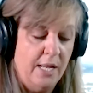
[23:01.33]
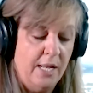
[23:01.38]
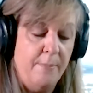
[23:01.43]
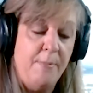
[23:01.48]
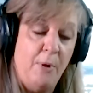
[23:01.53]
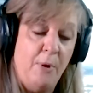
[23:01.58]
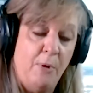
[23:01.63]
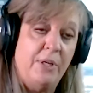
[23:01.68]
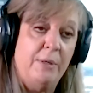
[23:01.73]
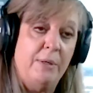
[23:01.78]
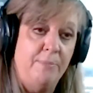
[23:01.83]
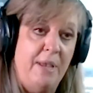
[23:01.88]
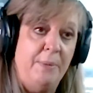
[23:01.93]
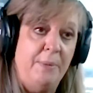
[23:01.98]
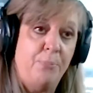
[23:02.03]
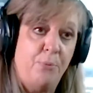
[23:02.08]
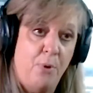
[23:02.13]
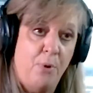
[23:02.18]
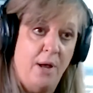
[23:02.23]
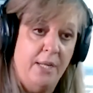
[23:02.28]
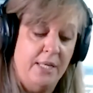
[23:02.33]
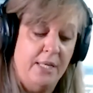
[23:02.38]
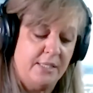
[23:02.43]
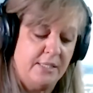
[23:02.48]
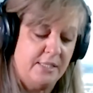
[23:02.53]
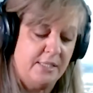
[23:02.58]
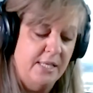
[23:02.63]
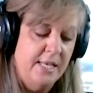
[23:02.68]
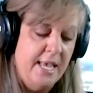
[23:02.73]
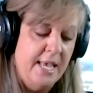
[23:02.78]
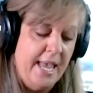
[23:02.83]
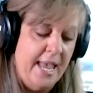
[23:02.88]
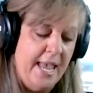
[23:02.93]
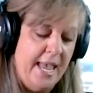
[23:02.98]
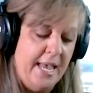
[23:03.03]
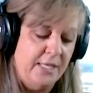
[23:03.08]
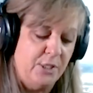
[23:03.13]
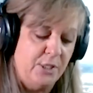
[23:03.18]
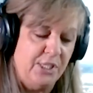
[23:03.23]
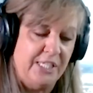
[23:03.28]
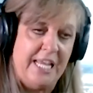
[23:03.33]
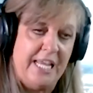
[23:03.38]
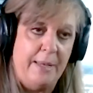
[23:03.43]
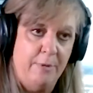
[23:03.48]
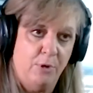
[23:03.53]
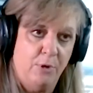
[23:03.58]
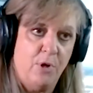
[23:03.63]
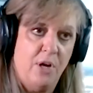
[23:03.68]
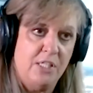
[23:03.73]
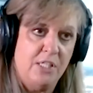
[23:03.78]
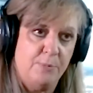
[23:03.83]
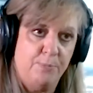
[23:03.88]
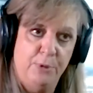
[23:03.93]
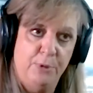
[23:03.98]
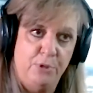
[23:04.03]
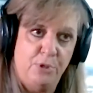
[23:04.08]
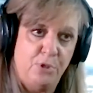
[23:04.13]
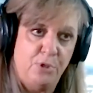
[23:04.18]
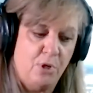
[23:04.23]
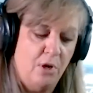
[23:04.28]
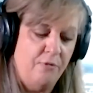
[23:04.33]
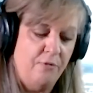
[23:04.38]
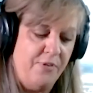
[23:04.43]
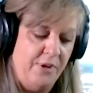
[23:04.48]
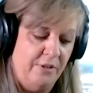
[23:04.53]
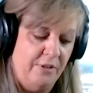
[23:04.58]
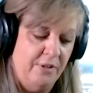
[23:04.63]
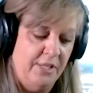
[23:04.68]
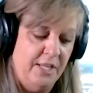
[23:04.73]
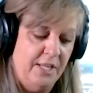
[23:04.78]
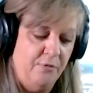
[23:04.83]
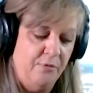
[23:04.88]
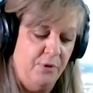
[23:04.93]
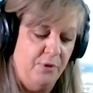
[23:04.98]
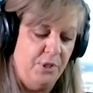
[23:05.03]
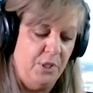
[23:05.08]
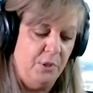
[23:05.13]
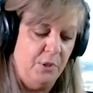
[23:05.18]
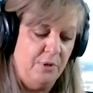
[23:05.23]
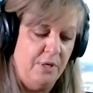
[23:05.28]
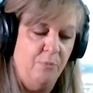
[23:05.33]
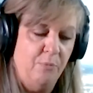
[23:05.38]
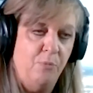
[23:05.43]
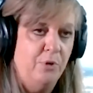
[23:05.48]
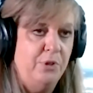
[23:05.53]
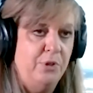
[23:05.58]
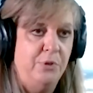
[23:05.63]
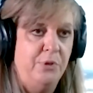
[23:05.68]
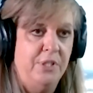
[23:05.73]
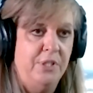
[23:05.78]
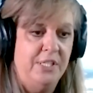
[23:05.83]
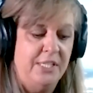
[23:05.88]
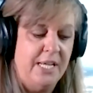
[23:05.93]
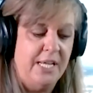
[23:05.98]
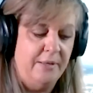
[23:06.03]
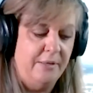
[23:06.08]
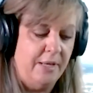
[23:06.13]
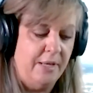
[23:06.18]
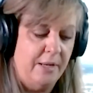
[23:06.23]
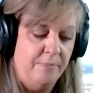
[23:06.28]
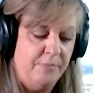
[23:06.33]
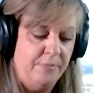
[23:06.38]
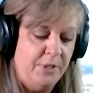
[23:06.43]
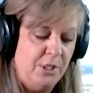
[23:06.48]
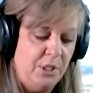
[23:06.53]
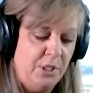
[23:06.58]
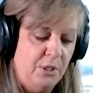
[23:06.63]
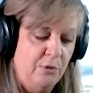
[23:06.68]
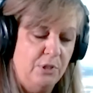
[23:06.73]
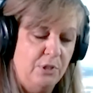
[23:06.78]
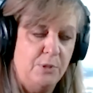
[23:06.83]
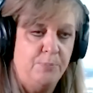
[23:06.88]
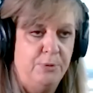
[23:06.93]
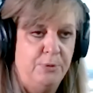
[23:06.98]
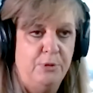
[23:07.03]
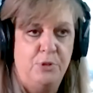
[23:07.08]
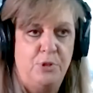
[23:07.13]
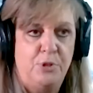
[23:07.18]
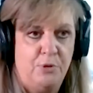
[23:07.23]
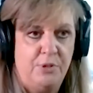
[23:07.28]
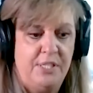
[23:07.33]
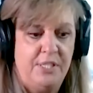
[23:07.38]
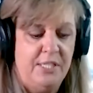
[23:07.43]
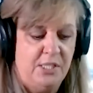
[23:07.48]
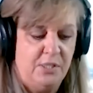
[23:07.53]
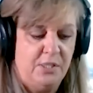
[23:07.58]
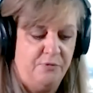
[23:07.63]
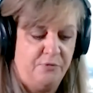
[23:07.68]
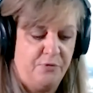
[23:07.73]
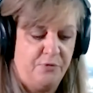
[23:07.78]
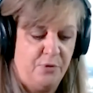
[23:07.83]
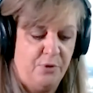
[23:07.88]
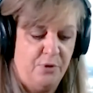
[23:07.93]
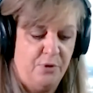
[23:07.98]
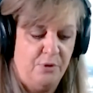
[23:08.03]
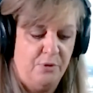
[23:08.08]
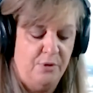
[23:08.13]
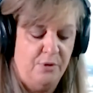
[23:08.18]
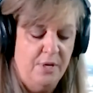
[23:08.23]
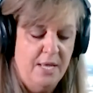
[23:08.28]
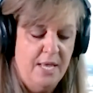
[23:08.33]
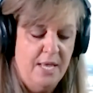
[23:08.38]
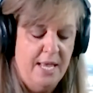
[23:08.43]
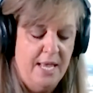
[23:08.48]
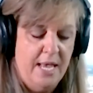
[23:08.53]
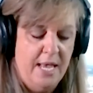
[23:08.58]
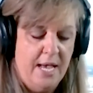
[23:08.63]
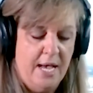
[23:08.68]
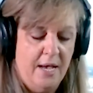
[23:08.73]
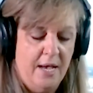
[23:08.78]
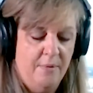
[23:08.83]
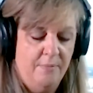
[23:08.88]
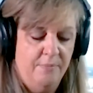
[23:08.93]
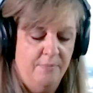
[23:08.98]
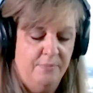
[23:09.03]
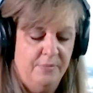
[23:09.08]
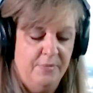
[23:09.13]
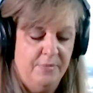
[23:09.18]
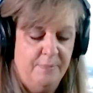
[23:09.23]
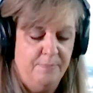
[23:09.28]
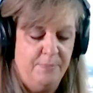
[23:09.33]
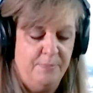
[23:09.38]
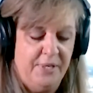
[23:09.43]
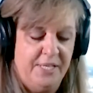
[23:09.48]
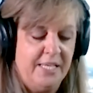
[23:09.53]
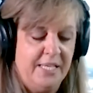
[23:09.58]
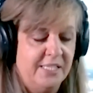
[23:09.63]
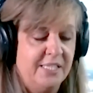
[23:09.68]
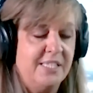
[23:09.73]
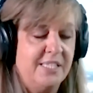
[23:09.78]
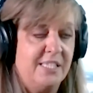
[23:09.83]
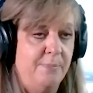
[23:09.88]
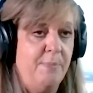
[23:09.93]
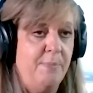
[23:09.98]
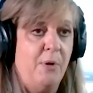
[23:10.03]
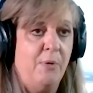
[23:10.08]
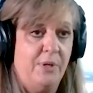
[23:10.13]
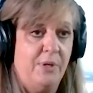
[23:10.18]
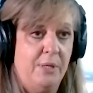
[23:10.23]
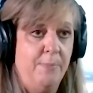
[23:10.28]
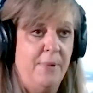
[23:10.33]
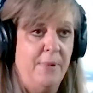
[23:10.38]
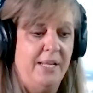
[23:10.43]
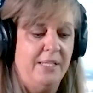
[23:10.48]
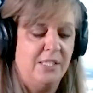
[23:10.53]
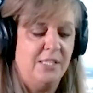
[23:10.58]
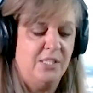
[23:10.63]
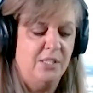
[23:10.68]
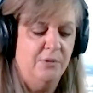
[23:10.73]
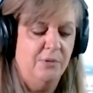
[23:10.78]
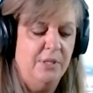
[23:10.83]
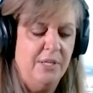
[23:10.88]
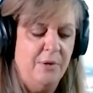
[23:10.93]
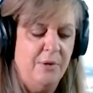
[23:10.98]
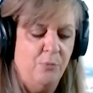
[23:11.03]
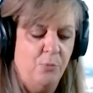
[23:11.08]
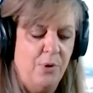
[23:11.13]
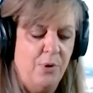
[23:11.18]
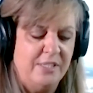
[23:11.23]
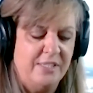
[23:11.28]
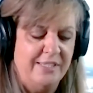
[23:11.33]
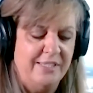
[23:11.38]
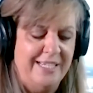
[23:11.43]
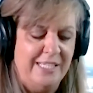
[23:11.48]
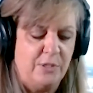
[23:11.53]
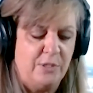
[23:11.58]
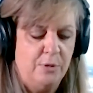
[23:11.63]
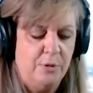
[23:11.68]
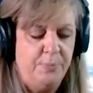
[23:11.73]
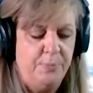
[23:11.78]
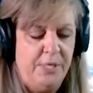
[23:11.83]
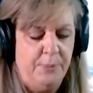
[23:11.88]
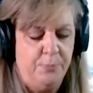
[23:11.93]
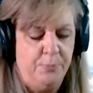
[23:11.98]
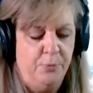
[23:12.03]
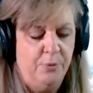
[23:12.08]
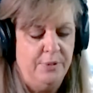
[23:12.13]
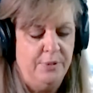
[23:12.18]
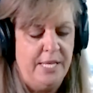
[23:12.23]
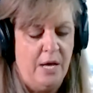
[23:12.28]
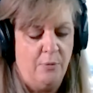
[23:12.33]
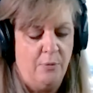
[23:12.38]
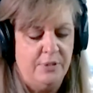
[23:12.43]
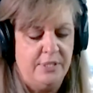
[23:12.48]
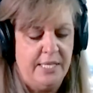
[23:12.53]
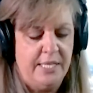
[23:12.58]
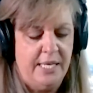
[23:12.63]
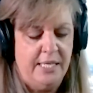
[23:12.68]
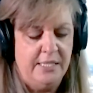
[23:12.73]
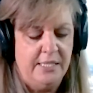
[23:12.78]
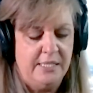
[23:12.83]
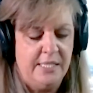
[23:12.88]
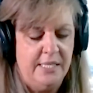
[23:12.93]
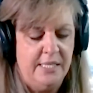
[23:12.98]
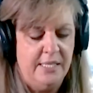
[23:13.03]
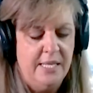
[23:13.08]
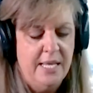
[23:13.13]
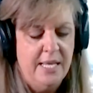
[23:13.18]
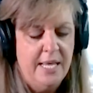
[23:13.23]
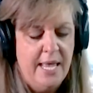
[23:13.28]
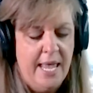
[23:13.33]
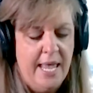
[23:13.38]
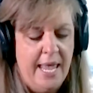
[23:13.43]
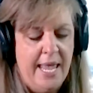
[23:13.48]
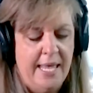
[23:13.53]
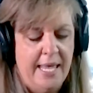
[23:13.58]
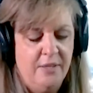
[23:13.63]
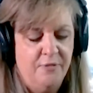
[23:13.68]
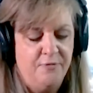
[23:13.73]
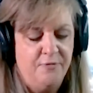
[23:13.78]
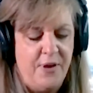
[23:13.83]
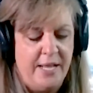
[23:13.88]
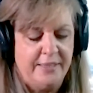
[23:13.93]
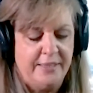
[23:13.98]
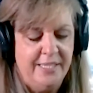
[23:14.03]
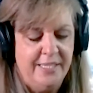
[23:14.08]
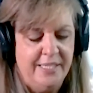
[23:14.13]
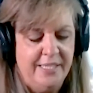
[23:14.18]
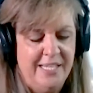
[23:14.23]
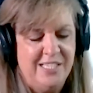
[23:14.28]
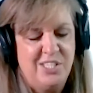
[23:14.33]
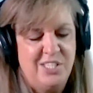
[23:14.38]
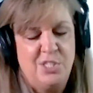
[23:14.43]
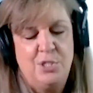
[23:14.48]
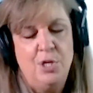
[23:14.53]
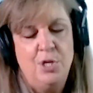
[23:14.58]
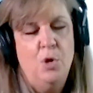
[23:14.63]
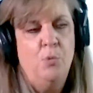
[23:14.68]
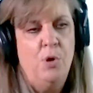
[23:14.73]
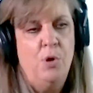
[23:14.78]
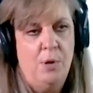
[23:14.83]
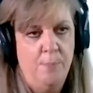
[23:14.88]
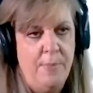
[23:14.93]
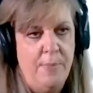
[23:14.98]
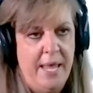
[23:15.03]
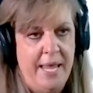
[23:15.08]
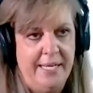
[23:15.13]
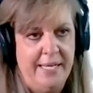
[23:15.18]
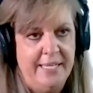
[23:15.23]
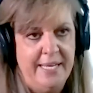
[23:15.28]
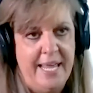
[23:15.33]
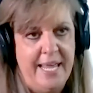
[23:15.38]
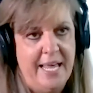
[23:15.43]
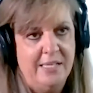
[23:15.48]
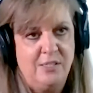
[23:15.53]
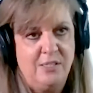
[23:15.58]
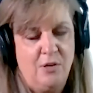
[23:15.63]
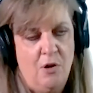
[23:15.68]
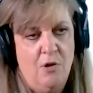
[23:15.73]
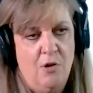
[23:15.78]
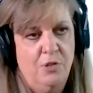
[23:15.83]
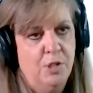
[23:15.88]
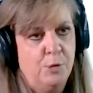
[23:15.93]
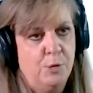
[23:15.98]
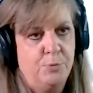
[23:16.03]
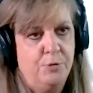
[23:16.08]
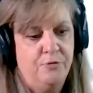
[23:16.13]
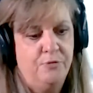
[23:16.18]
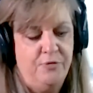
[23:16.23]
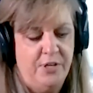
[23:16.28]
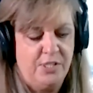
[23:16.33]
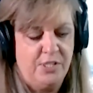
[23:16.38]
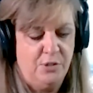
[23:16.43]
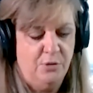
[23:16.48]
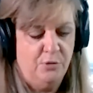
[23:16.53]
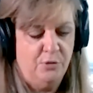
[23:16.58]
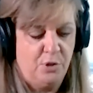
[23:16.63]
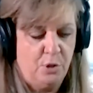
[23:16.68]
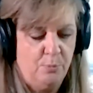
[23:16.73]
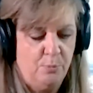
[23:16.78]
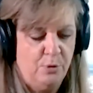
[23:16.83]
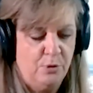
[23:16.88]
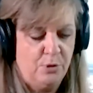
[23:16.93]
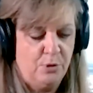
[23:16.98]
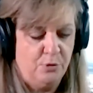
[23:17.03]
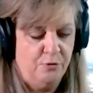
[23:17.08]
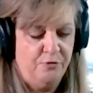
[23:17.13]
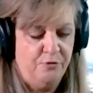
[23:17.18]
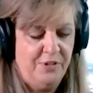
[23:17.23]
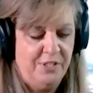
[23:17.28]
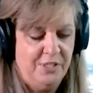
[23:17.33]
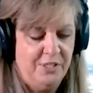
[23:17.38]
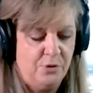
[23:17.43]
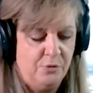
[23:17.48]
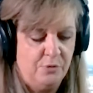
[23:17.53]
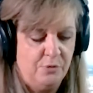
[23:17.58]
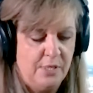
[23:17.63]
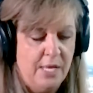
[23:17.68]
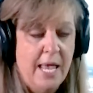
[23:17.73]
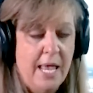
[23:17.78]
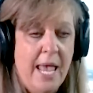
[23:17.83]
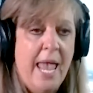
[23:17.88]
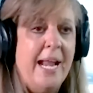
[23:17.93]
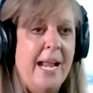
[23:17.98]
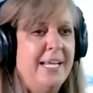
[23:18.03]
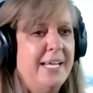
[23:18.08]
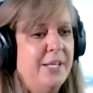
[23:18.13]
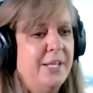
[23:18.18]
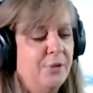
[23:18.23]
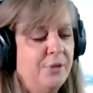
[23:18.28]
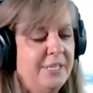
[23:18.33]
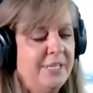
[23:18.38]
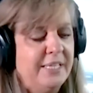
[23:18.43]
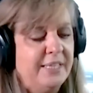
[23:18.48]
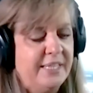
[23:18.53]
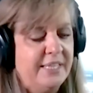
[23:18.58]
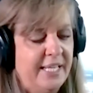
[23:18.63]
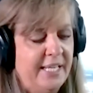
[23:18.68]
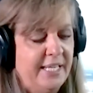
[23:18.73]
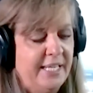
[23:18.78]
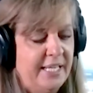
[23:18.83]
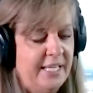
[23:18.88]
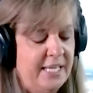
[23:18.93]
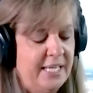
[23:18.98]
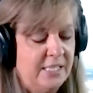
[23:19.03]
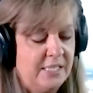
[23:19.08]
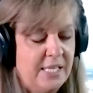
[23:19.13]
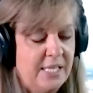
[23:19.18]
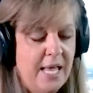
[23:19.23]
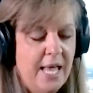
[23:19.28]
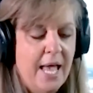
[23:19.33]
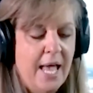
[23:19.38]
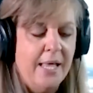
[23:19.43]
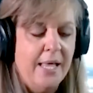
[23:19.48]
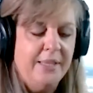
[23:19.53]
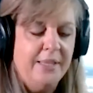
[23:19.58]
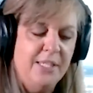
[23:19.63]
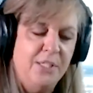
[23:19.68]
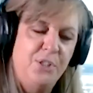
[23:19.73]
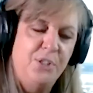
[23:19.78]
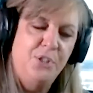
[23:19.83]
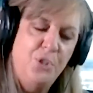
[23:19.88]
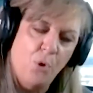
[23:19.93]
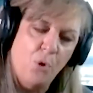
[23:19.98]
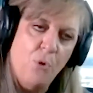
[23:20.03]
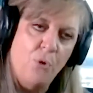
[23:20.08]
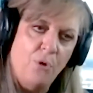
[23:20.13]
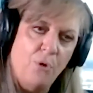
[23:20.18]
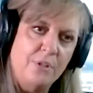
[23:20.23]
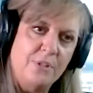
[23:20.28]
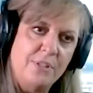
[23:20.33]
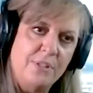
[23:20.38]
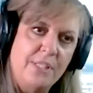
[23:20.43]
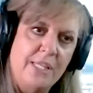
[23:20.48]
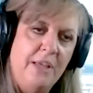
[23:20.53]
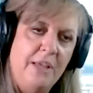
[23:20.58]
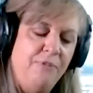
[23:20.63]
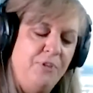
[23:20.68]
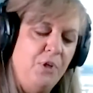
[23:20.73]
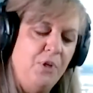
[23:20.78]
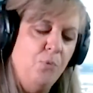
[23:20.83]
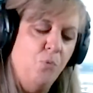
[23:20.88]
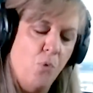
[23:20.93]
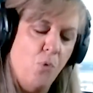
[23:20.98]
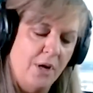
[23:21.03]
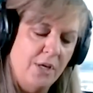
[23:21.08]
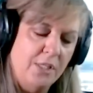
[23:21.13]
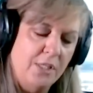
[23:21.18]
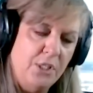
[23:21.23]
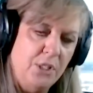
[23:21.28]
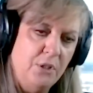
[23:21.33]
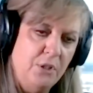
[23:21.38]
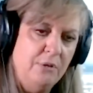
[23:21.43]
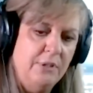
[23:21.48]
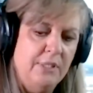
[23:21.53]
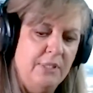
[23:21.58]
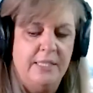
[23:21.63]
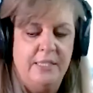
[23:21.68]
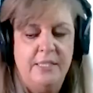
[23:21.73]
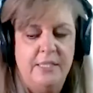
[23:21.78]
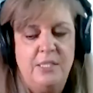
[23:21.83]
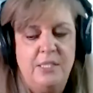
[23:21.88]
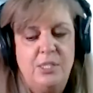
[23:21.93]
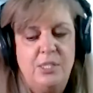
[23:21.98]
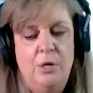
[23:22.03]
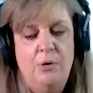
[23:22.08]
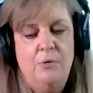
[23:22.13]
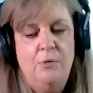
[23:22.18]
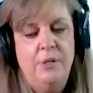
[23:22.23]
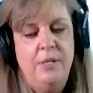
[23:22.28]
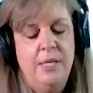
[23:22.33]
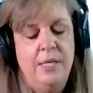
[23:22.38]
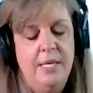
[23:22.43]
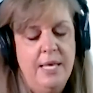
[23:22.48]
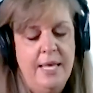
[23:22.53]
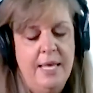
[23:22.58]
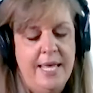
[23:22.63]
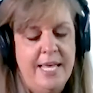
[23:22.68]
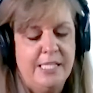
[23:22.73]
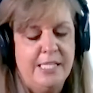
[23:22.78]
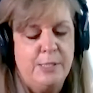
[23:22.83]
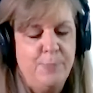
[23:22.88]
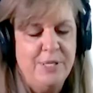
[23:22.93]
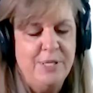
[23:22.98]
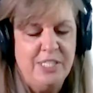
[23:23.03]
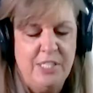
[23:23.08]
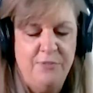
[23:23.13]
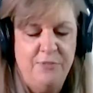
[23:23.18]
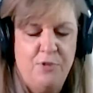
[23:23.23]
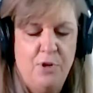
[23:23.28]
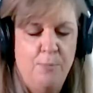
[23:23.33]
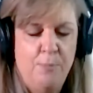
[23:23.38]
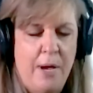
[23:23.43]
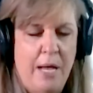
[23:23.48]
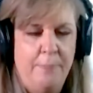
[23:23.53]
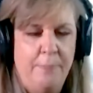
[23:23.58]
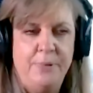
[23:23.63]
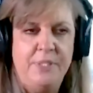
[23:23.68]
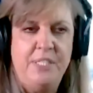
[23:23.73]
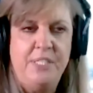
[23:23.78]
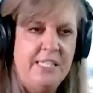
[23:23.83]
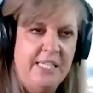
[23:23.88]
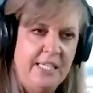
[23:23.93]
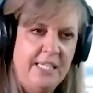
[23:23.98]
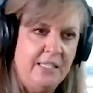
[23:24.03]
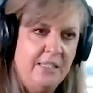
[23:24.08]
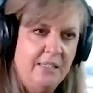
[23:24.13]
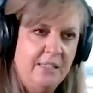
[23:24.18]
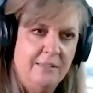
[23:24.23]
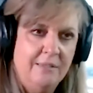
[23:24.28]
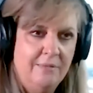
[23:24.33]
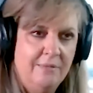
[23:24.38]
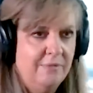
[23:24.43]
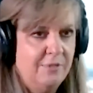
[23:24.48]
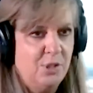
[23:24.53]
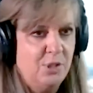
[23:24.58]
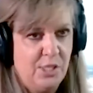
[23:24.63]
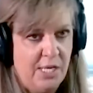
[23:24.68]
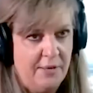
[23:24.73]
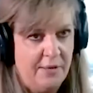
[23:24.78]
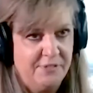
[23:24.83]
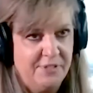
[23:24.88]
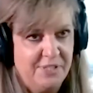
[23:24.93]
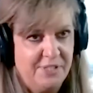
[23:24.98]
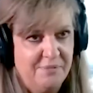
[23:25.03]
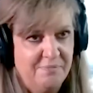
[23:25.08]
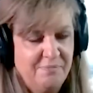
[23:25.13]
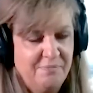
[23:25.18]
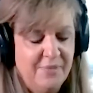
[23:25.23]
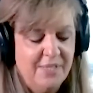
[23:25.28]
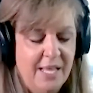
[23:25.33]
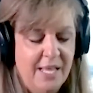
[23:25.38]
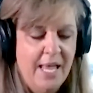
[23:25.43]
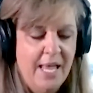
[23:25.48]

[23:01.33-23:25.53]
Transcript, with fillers: uh, American made products, and she came across Blue yep. Star, fell in love with you, and we're doing a, a, a huge BlueStar kitchen for her um, because it's American made. So it, it resonates with people nowadays, and and the fact that it's so well made and has all those professional commercial features. And another neat thing is the doors. If if you wanted to, like, so especially for my petite chefs,